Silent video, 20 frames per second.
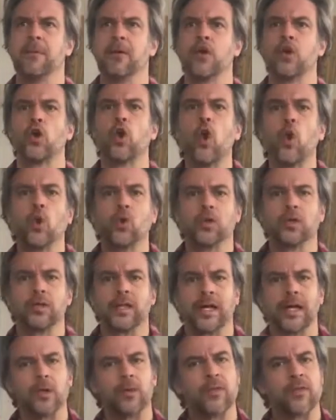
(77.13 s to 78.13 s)

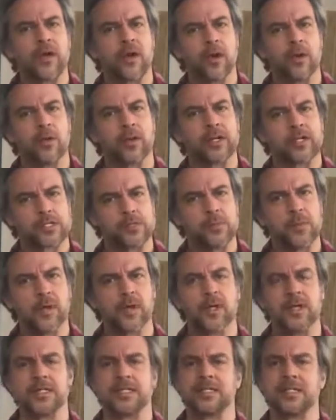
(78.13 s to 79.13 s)
correlate with our own
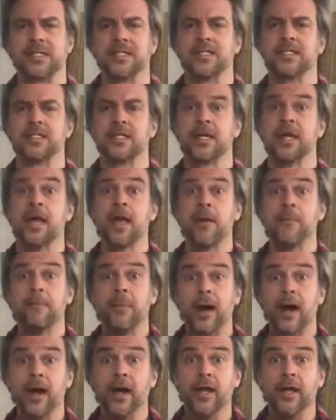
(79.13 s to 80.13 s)
experiences,
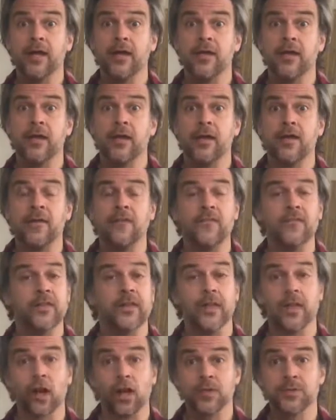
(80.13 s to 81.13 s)
but
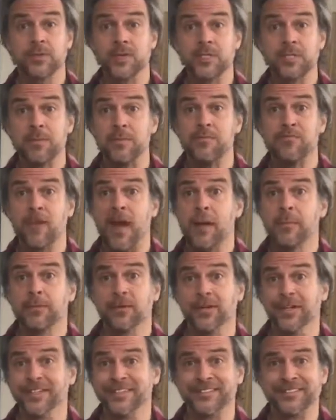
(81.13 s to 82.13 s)
it also has to be
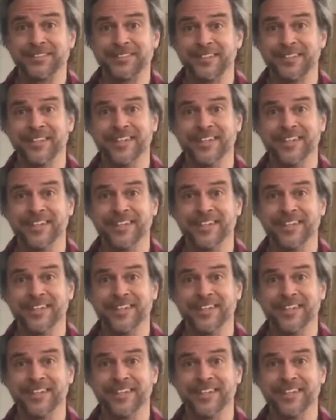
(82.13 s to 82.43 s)
fabulous.